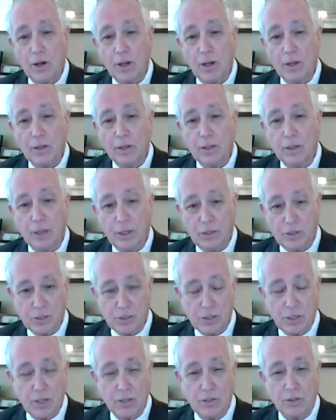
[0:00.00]
the
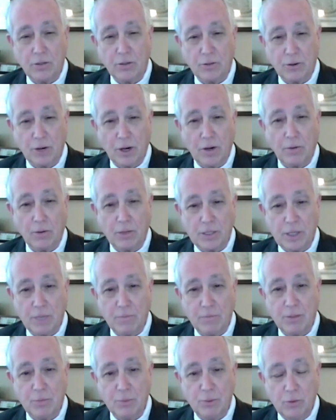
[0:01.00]
legislature to try to
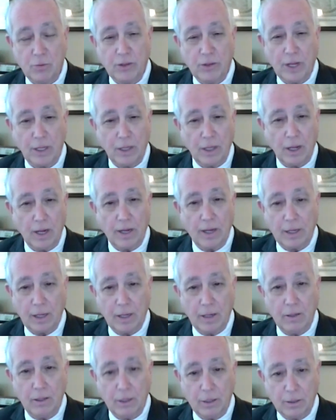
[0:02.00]
attempt to move that line
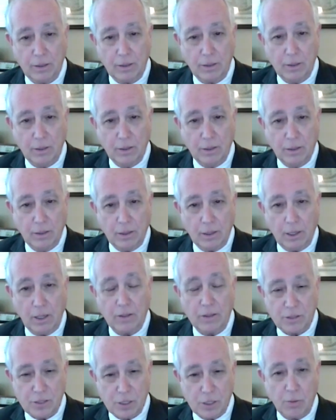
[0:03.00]
inland
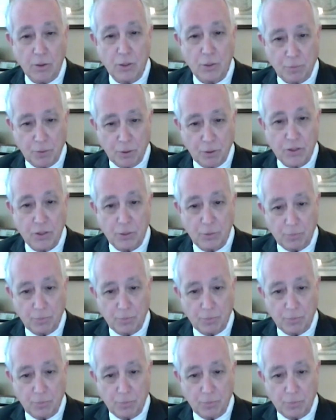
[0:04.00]
onto someone's personal